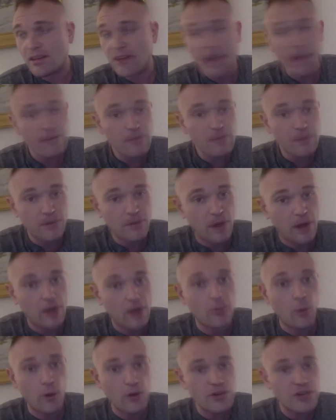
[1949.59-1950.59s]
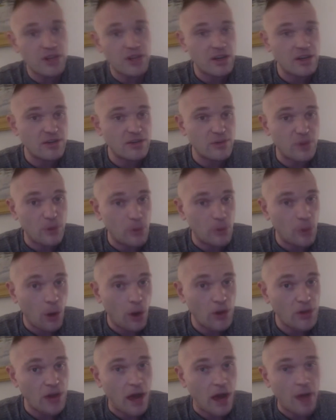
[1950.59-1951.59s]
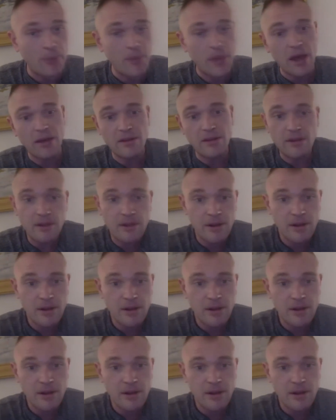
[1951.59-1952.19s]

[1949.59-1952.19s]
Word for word: they've been fucking poisoning us for a long time, man.